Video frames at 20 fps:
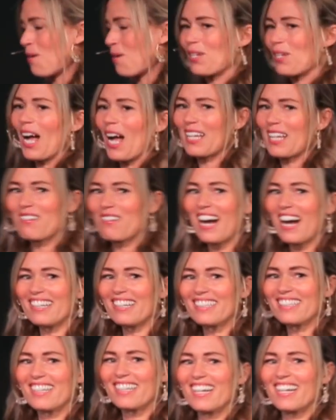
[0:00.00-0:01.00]
I'm talking about?
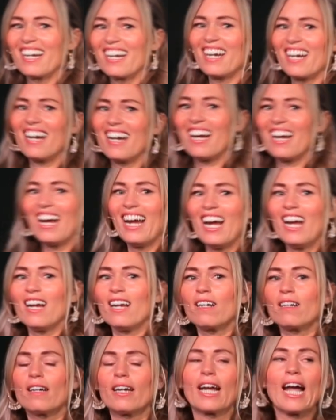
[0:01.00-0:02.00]
You're
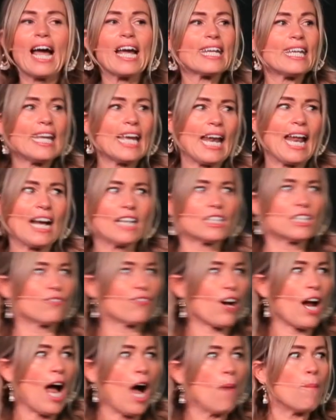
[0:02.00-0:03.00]
like, I can't ask for
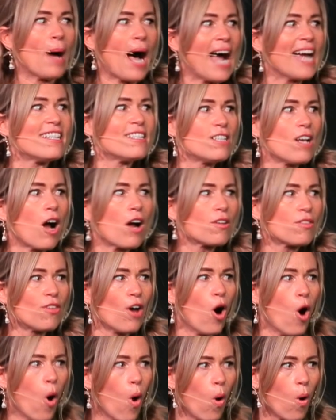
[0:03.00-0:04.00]
help. I dug the
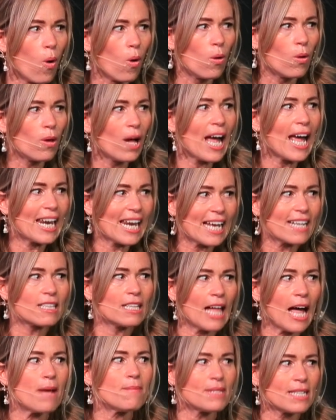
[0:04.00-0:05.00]
hole and I
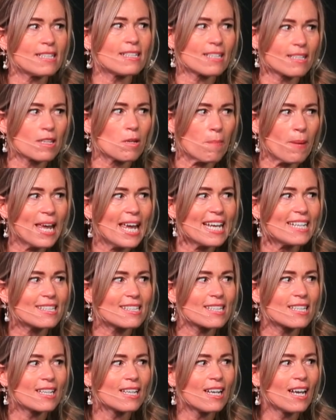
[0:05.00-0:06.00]
climbed into the pit
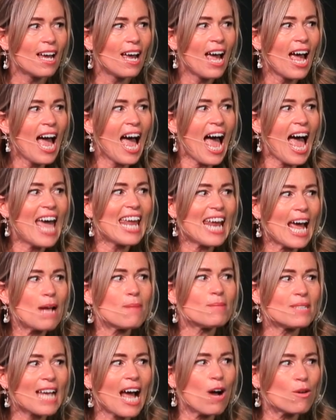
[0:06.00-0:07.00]
and I'm
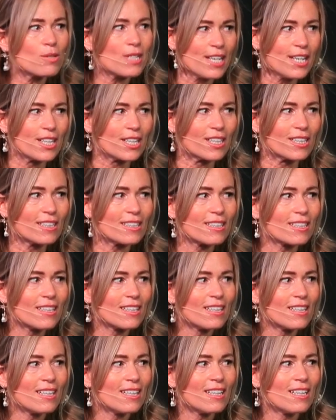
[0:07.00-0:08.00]
down here.
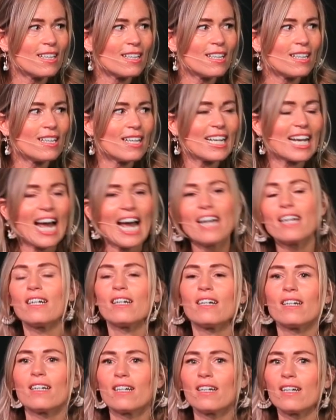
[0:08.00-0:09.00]
Like, I,
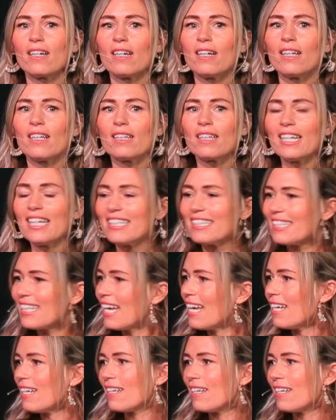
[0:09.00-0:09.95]
listen,